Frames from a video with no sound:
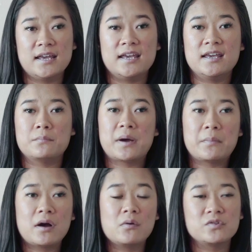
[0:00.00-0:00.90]
and my
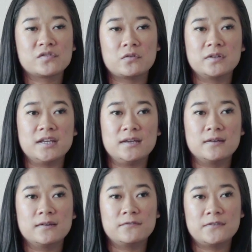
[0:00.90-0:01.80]
mom was
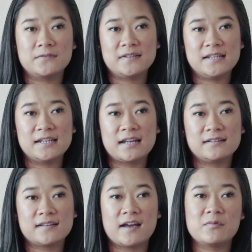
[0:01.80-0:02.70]
only 15 at
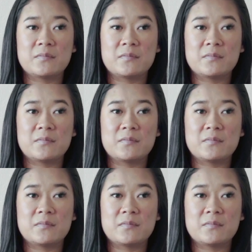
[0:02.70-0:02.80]
the time,